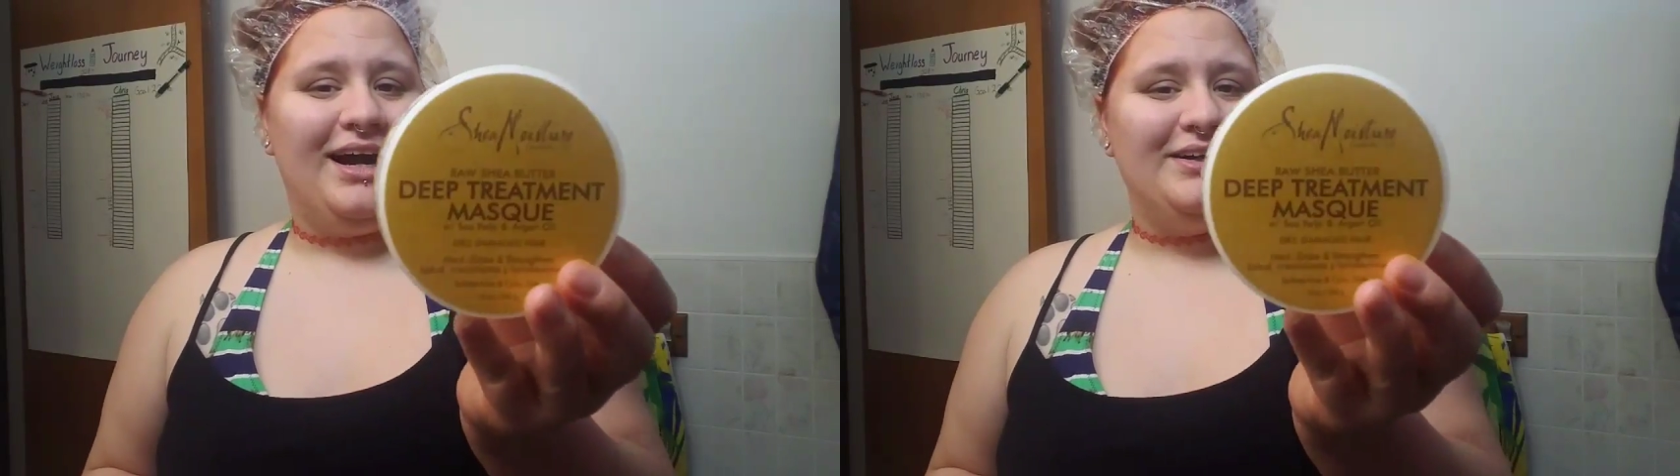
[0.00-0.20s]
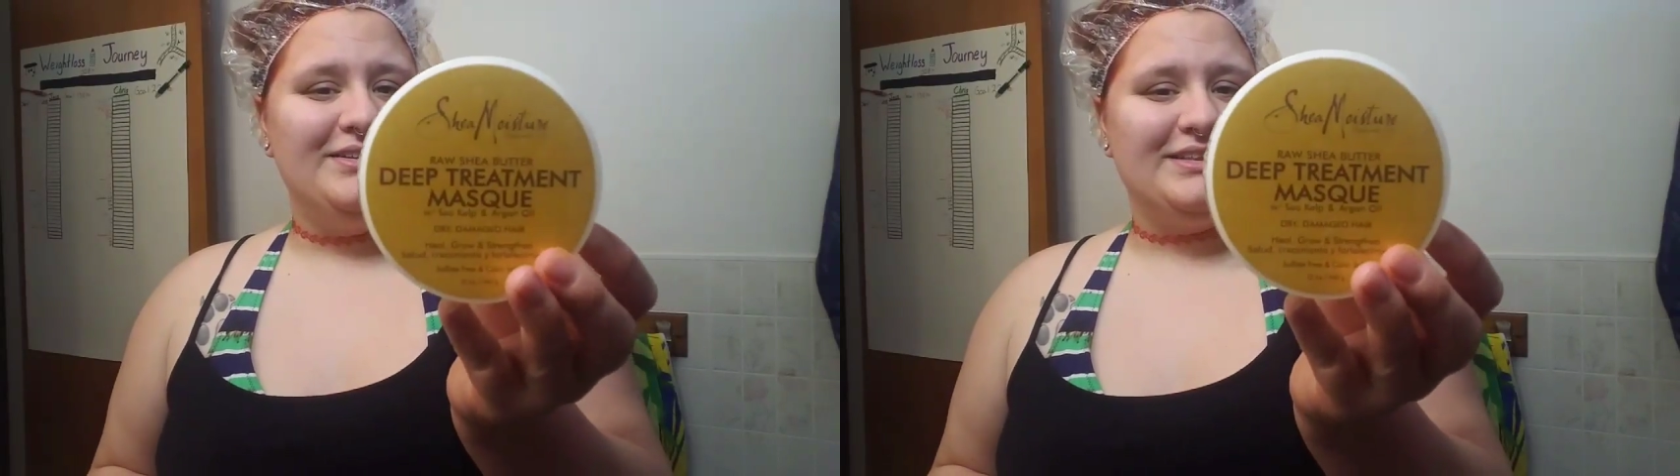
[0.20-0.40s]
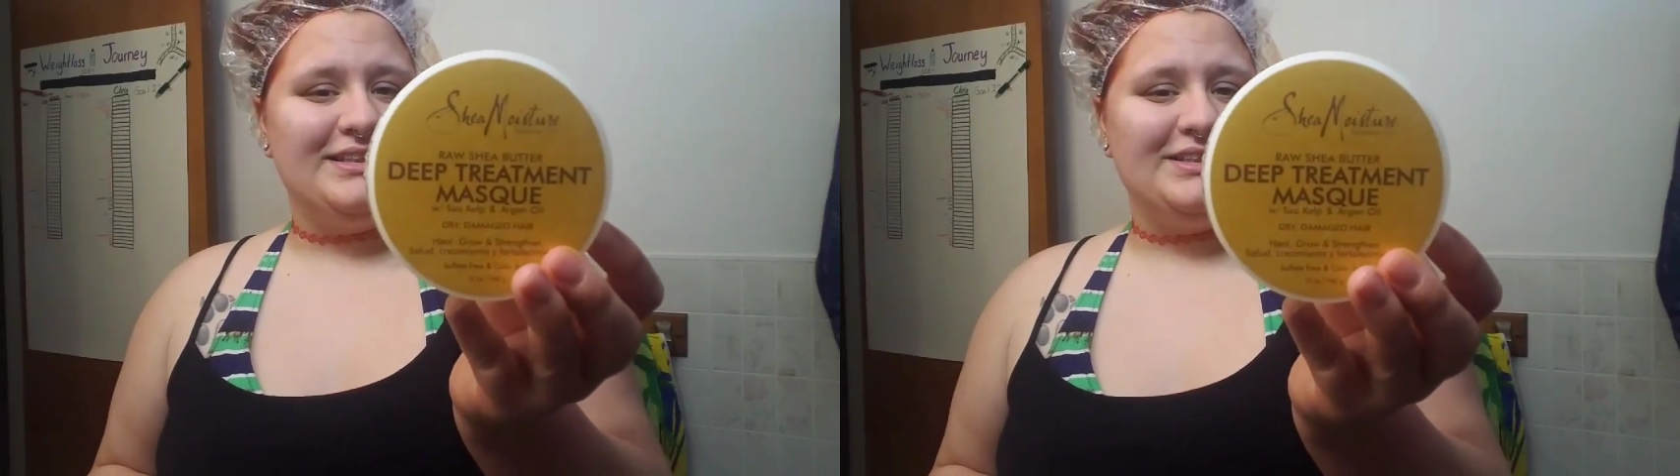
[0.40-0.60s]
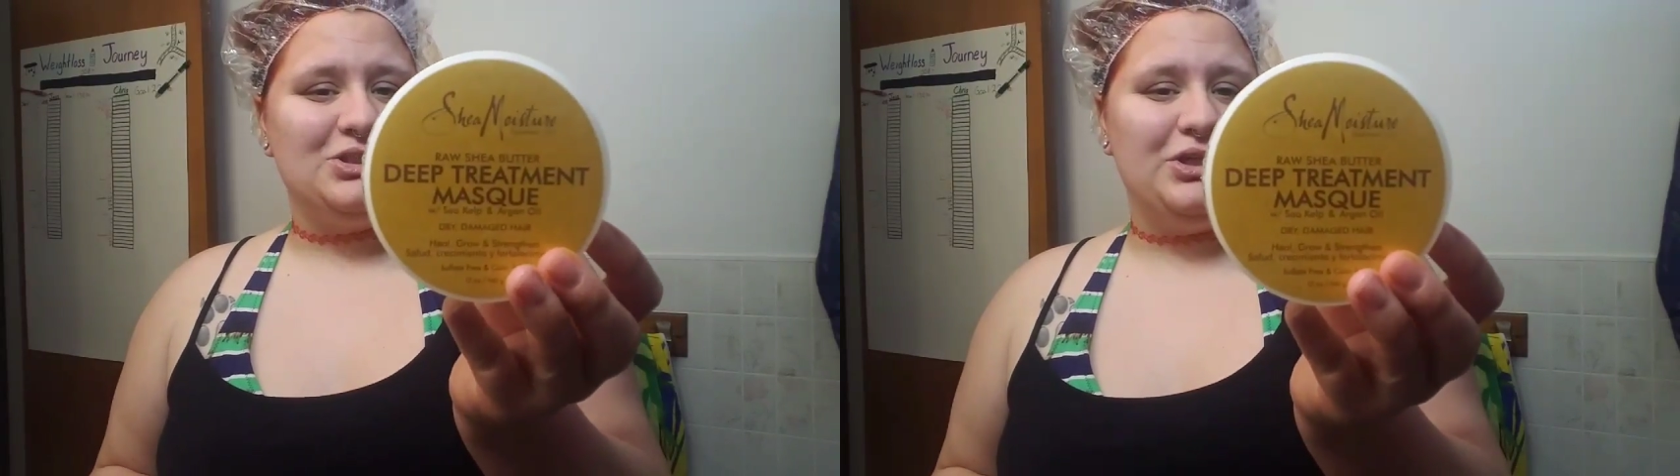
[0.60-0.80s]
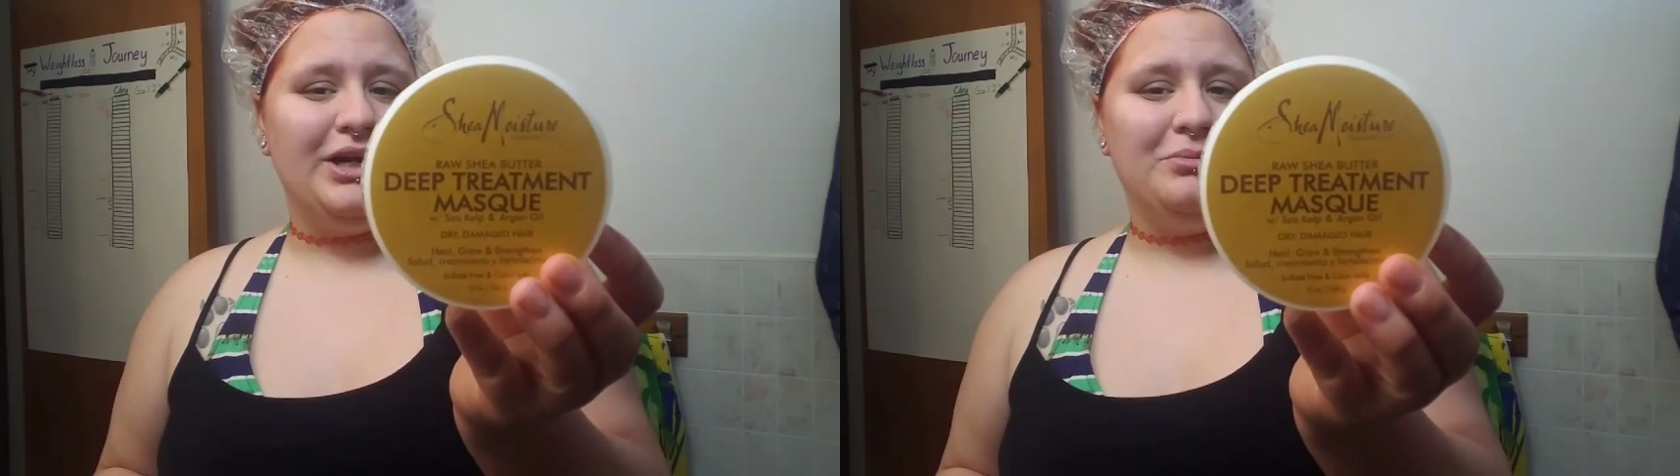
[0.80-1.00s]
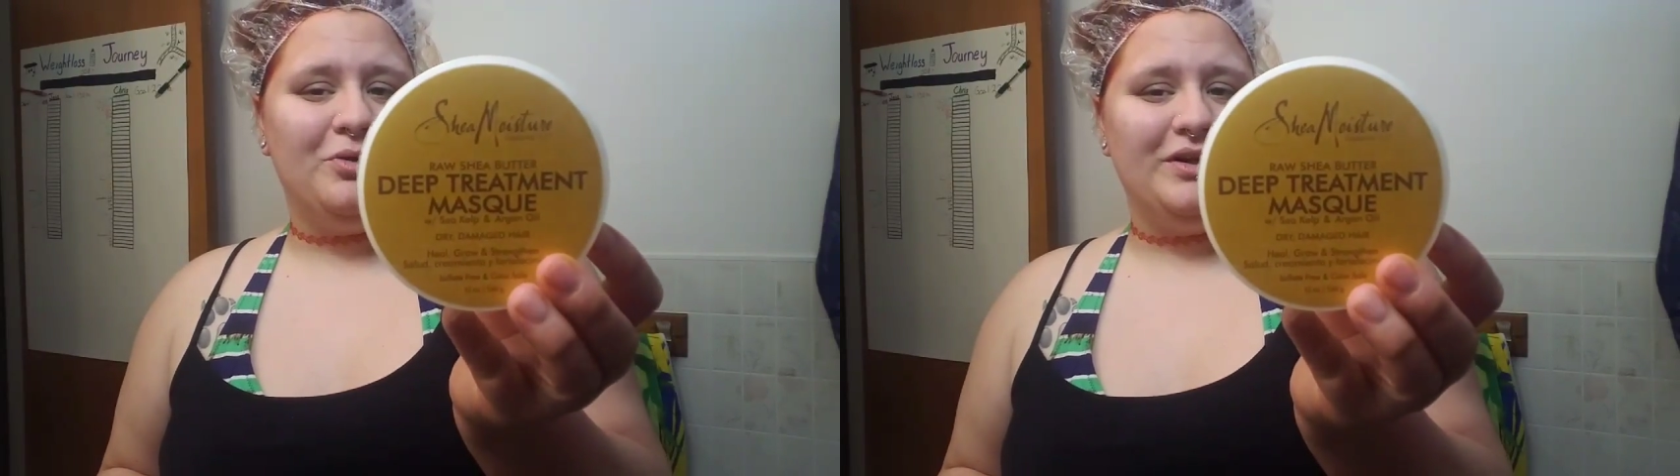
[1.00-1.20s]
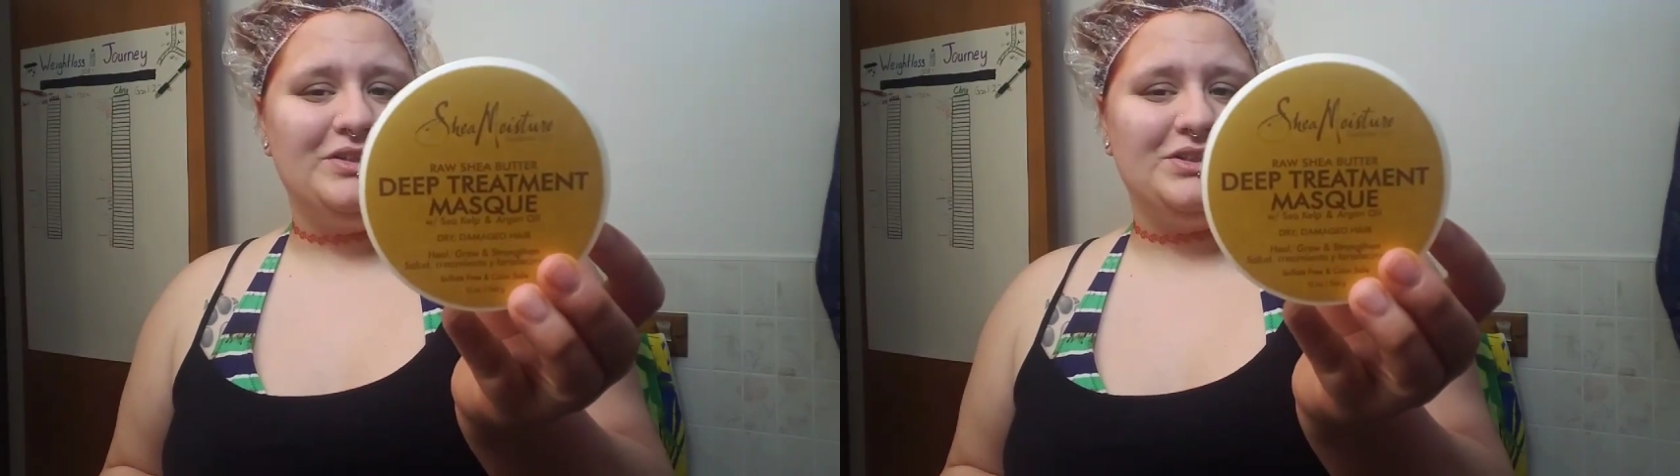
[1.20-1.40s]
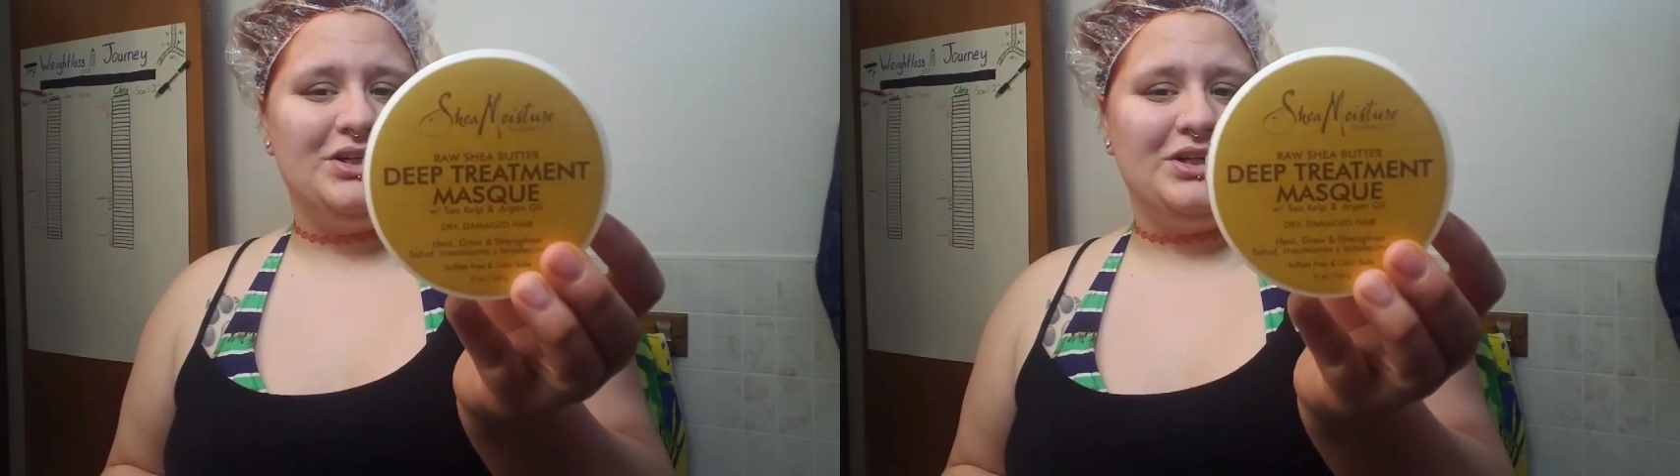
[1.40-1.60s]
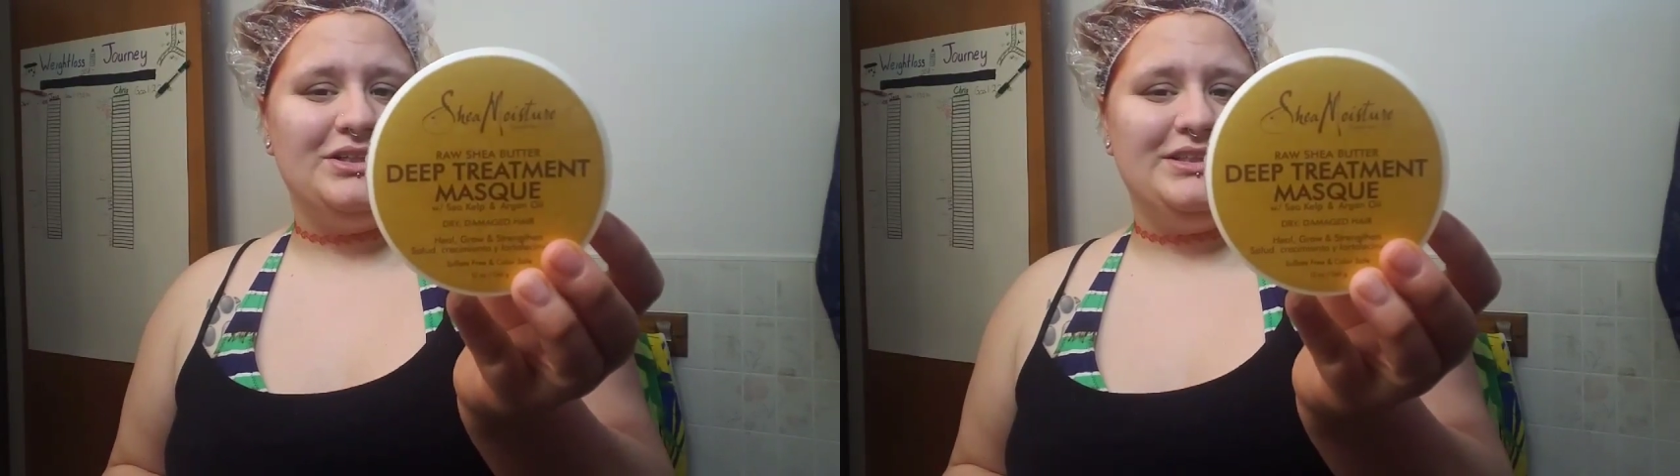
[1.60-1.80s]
I use this Shea Moisture